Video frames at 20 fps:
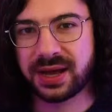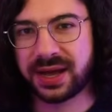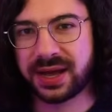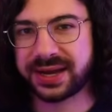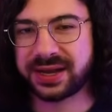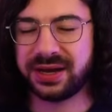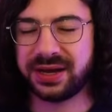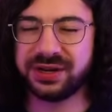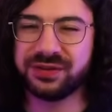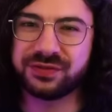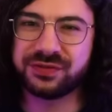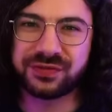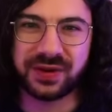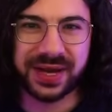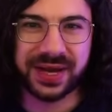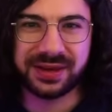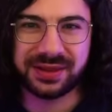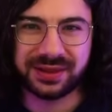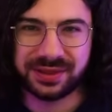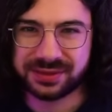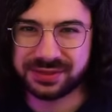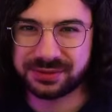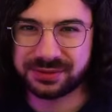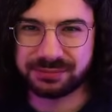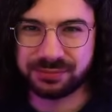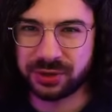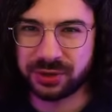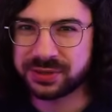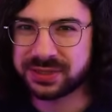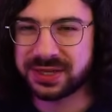I kind of find this
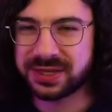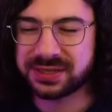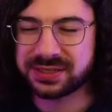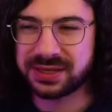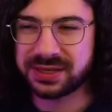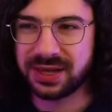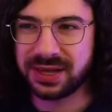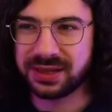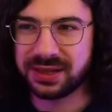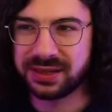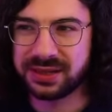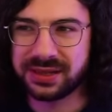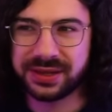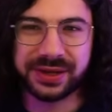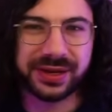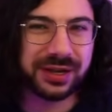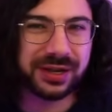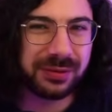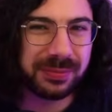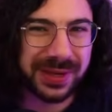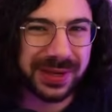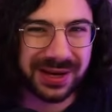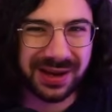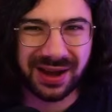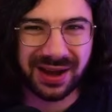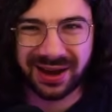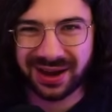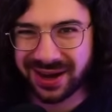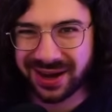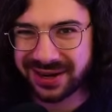process a little bit
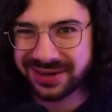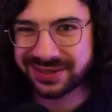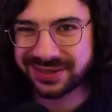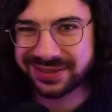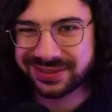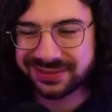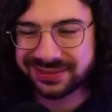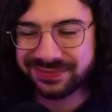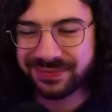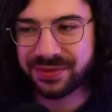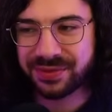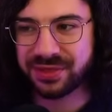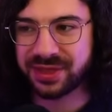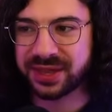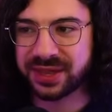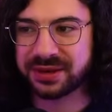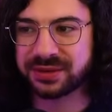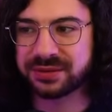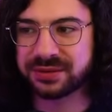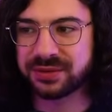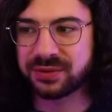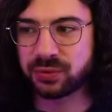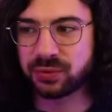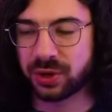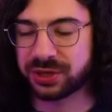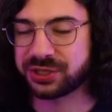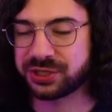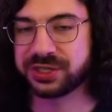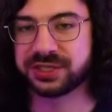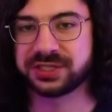harder than
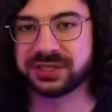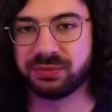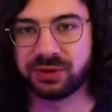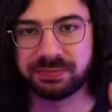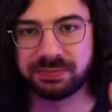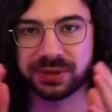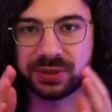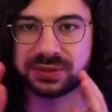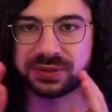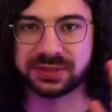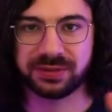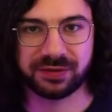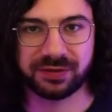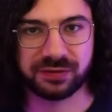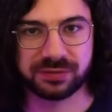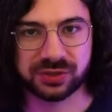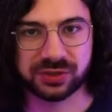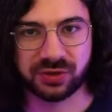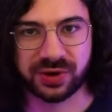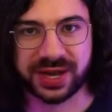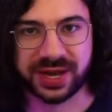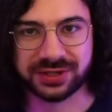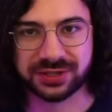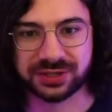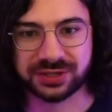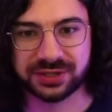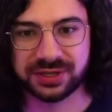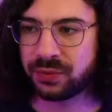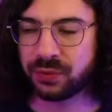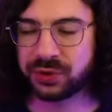watching someone build something from
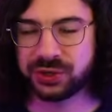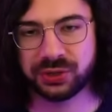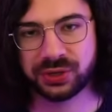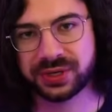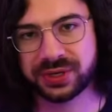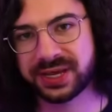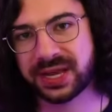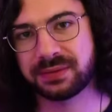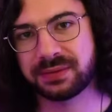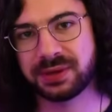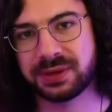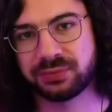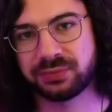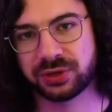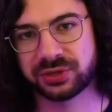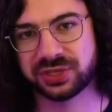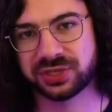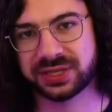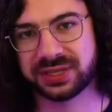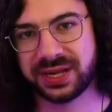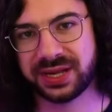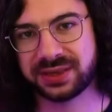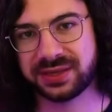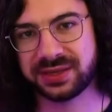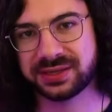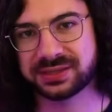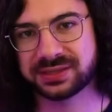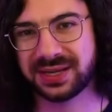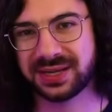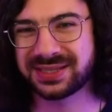scratch. When you're looking at a big project like
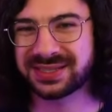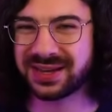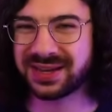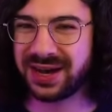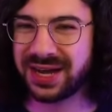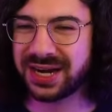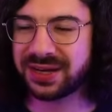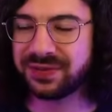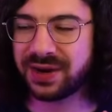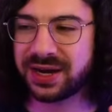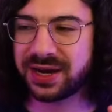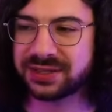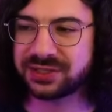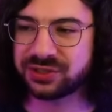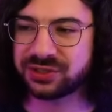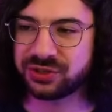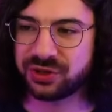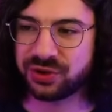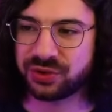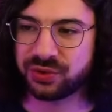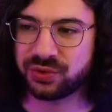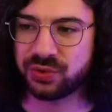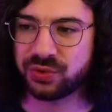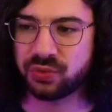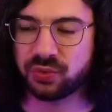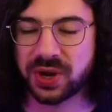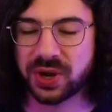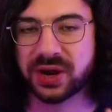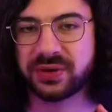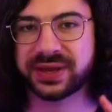this, it's kind of hard to know
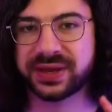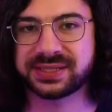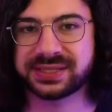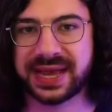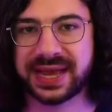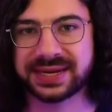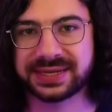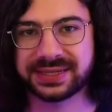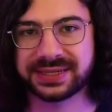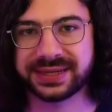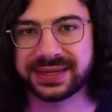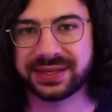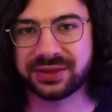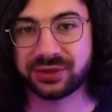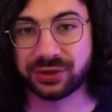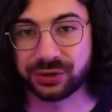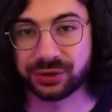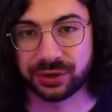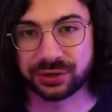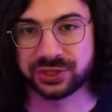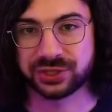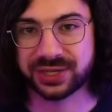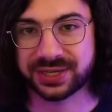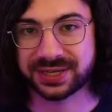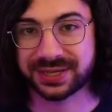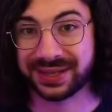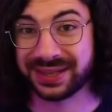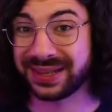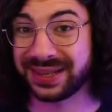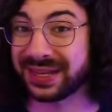where exactly the
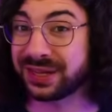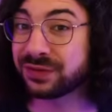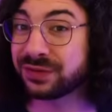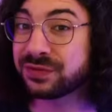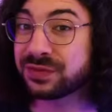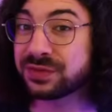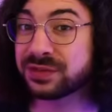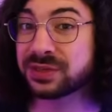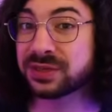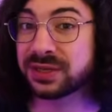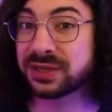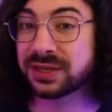logic lives.